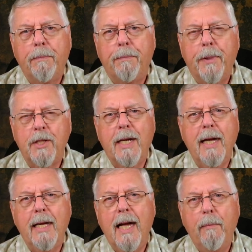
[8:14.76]
but you
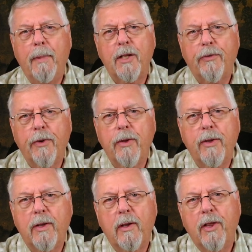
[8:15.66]
can't get much
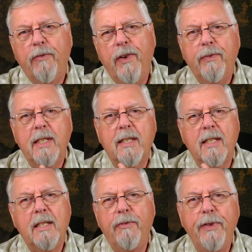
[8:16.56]
further than 50,
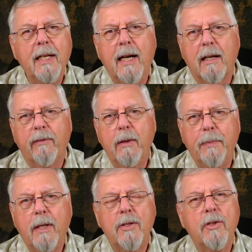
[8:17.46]
60 feet out of it
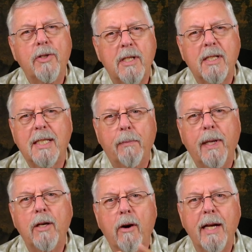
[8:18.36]
because there's just
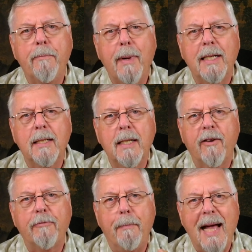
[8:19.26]
simply not
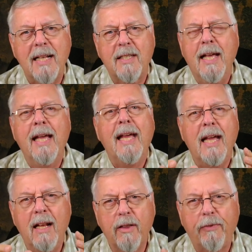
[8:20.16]
enough mass
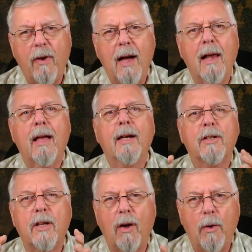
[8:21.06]
in the fly line
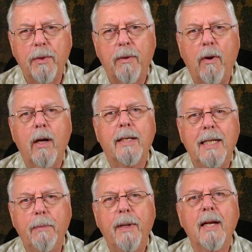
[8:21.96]
to load the rod
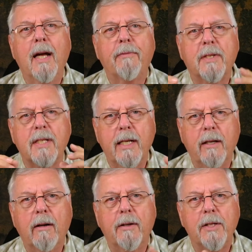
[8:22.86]
deeply enough to send
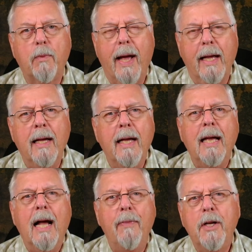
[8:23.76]
it on its way.
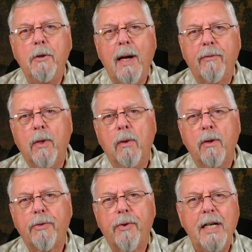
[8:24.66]
And then you have to
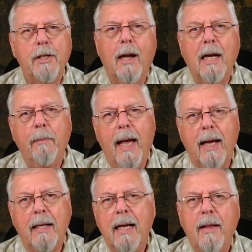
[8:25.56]
thrash it like
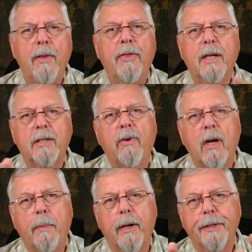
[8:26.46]
mad, and then things fall
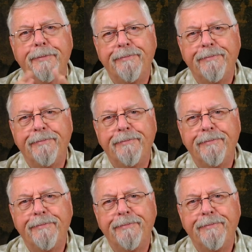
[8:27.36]
apart.